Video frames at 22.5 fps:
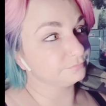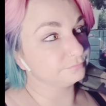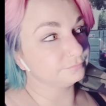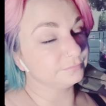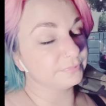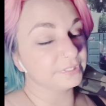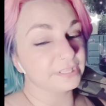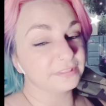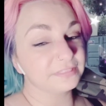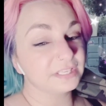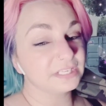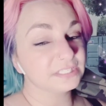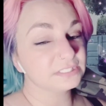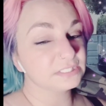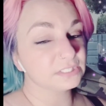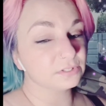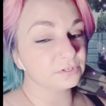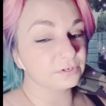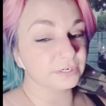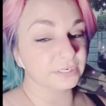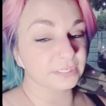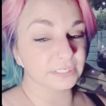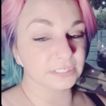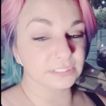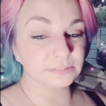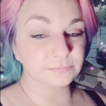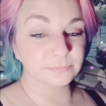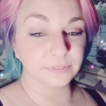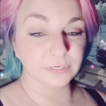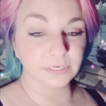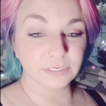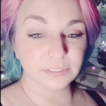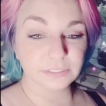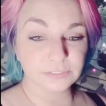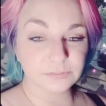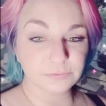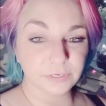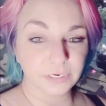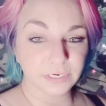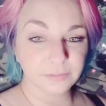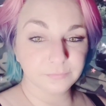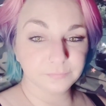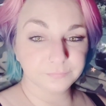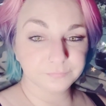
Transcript: But I think it's a learning experience, right?